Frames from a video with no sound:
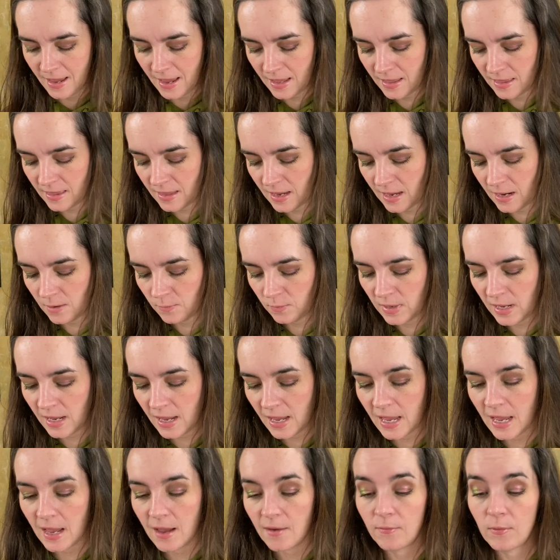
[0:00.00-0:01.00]
And then we
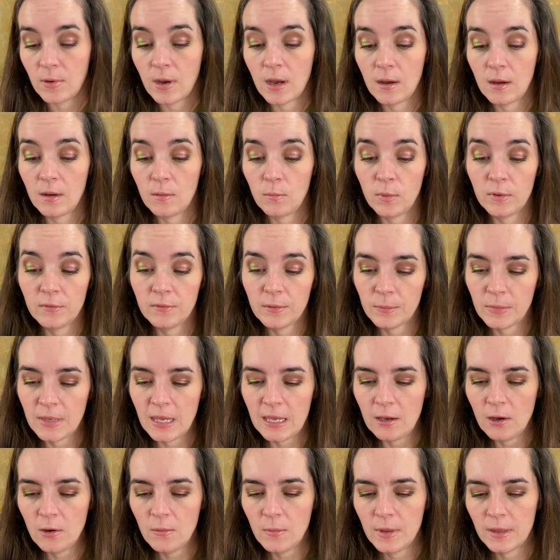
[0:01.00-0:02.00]
have uh, one from
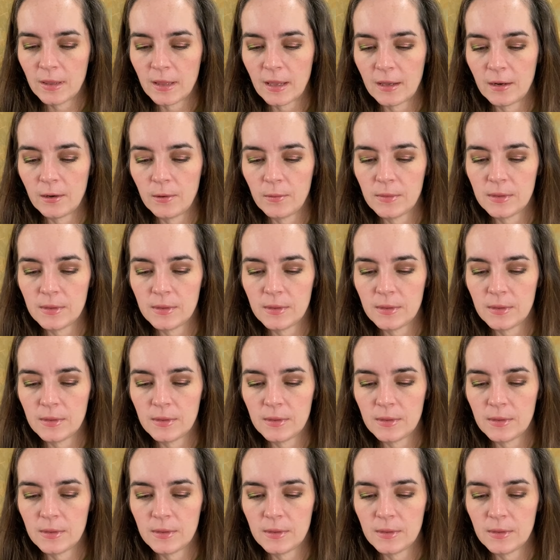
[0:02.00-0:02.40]
Kiko Milano.